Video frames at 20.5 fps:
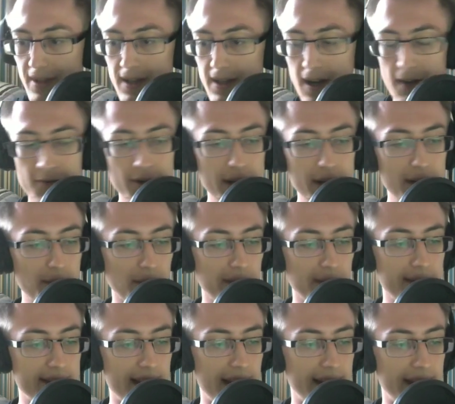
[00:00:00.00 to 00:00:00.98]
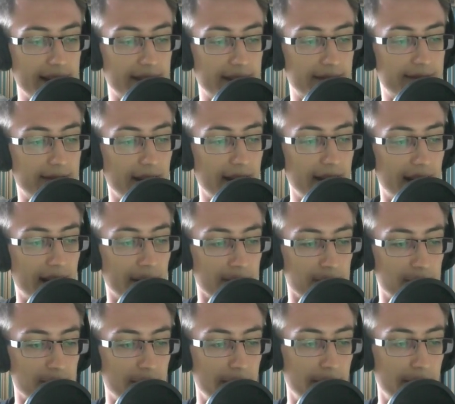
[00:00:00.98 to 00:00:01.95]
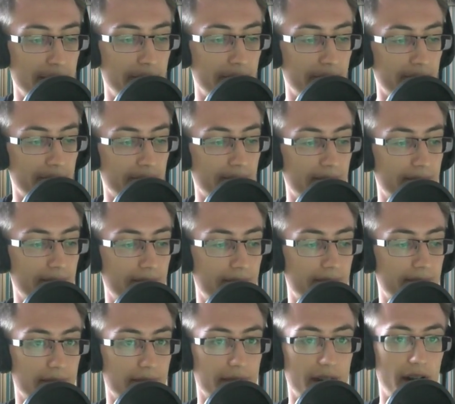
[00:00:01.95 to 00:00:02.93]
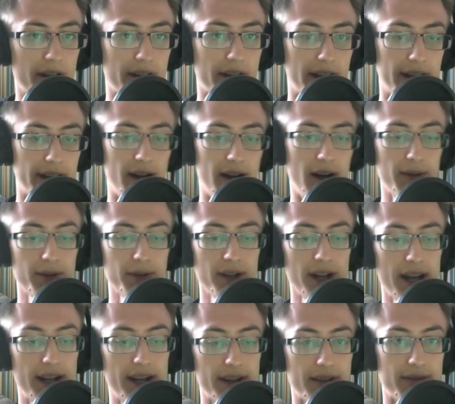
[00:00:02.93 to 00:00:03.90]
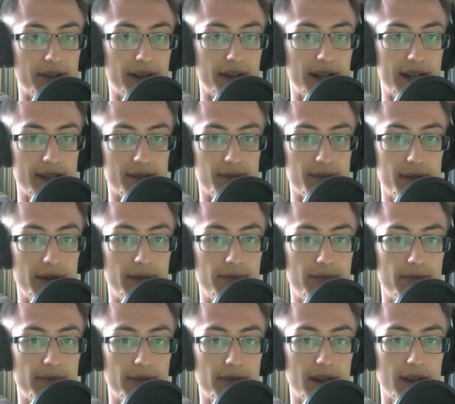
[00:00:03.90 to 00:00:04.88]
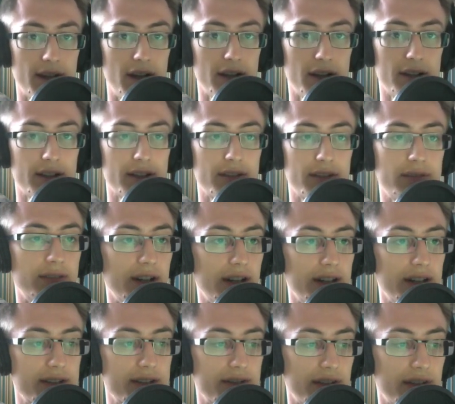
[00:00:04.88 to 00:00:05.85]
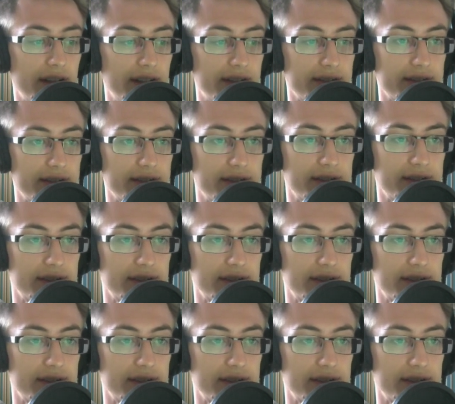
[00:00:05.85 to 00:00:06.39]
I really wanted to edit the funhouse bit. Okay, I'm going to edit the funhouse bit. I'm going to convert these files.